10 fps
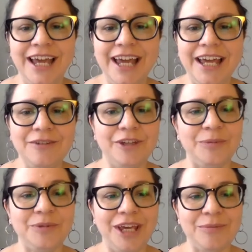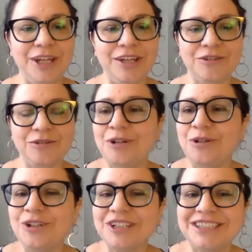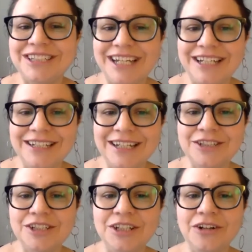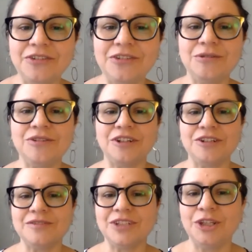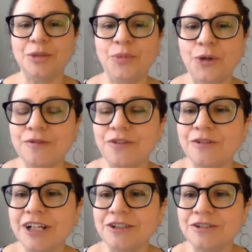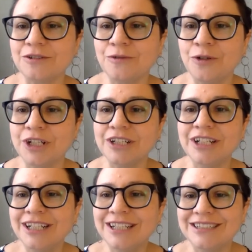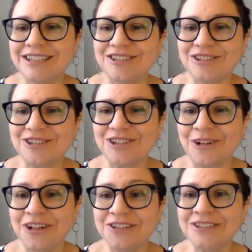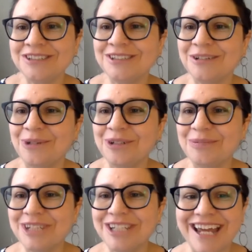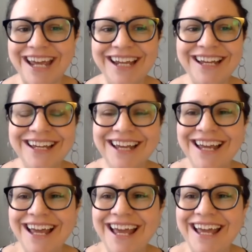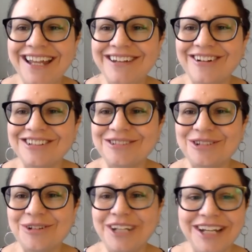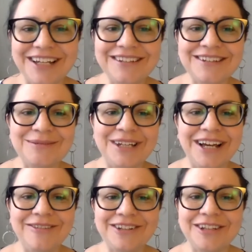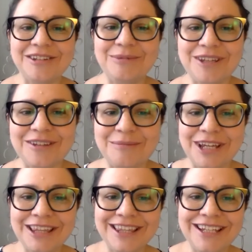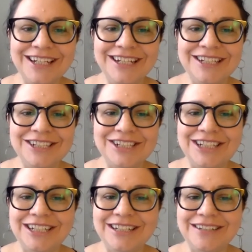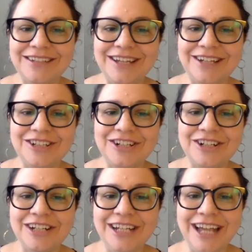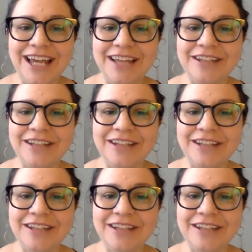and develops campaigns throughout New York State. And she also serves on the board of directors for Sister Song. So welcome today. And also joining us, we have Elisabeth Smith. She is attorney and